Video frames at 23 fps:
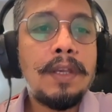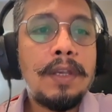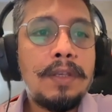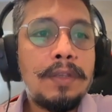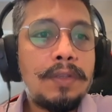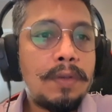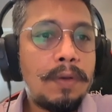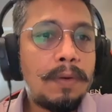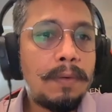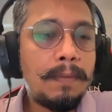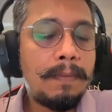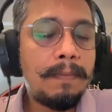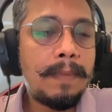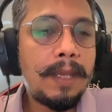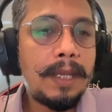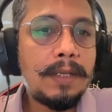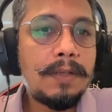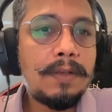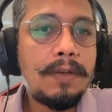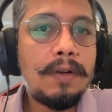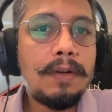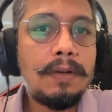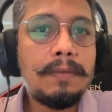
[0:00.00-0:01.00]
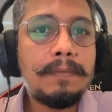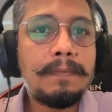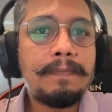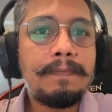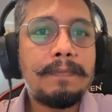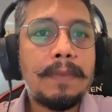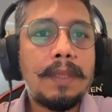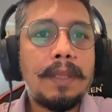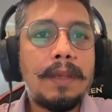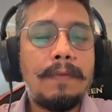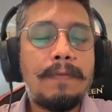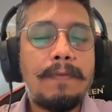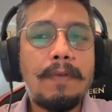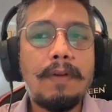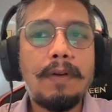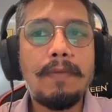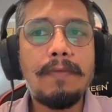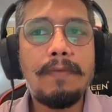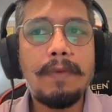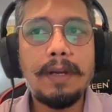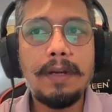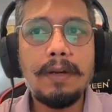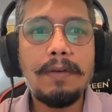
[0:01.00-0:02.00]
So make sure for
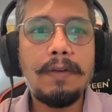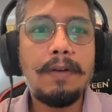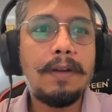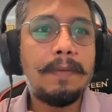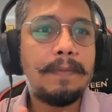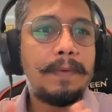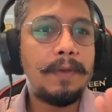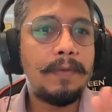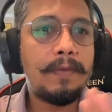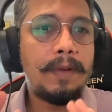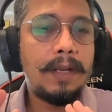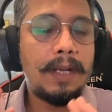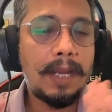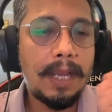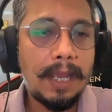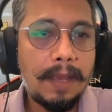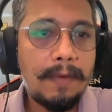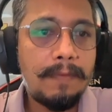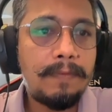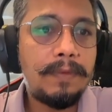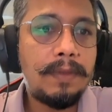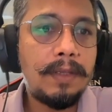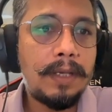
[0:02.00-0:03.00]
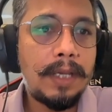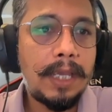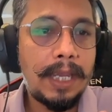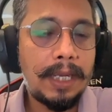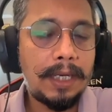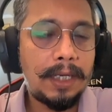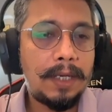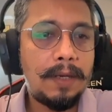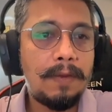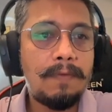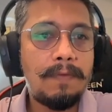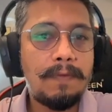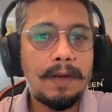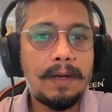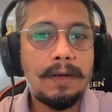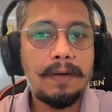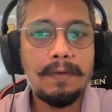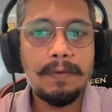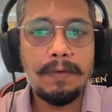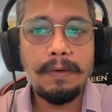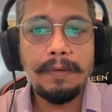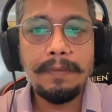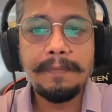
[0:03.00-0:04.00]
one rollup you will have the active one
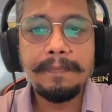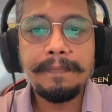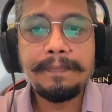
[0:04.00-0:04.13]
rule.